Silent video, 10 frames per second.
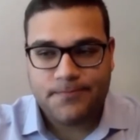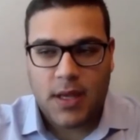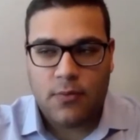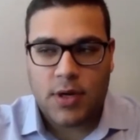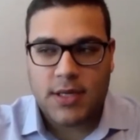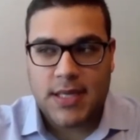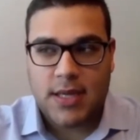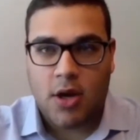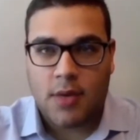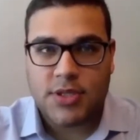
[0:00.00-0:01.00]
And when I say
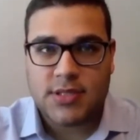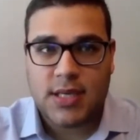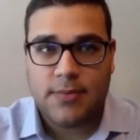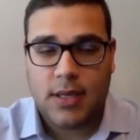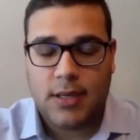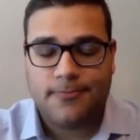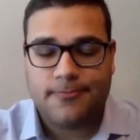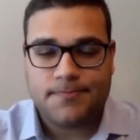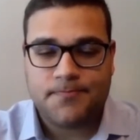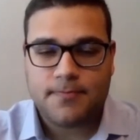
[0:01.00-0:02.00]
options, I mean,
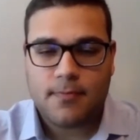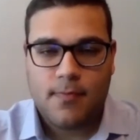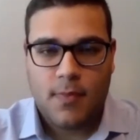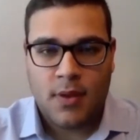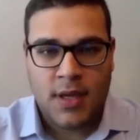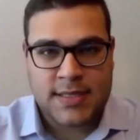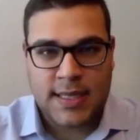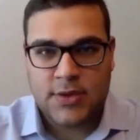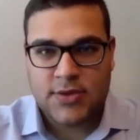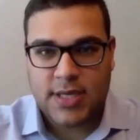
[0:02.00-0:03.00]
it's like you